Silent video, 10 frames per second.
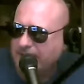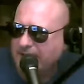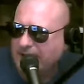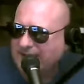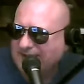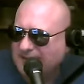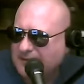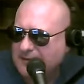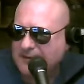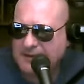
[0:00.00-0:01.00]
that
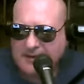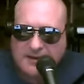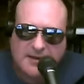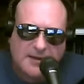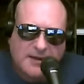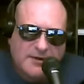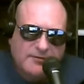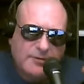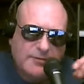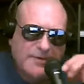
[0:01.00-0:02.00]
if
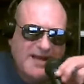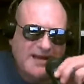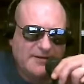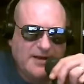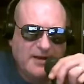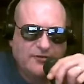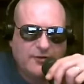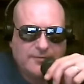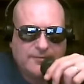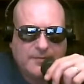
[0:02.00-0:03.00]
you've been paying
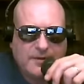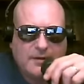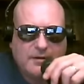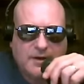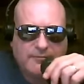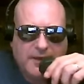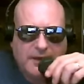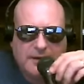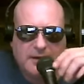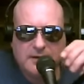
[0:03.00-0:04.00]
attention, there have
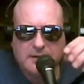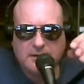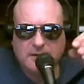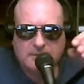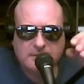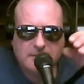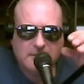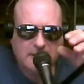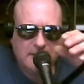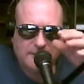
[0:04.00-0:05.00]
been,
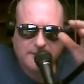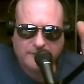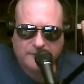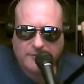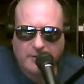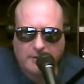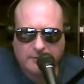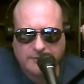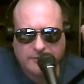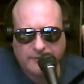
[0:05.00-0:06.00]
and this is all
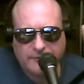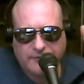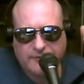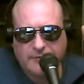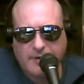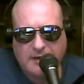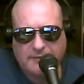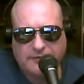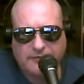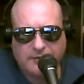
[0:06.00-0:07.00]
over the news, so
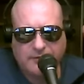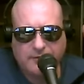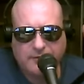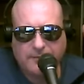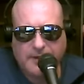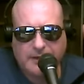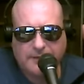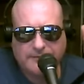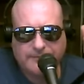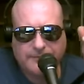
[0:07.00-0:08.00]
obviously you've heard about it,
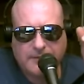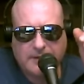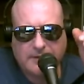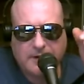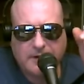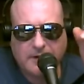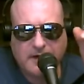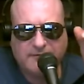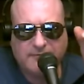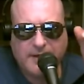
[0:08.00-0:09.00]
there
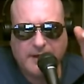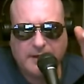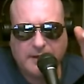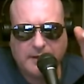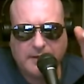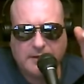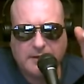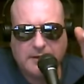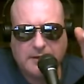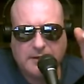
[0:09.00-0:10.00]
have been
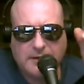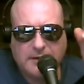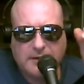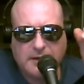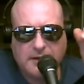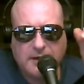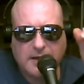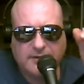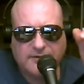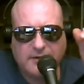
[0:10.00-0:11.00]
a
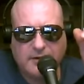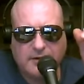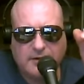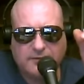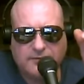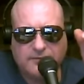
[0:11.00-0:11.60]
lot of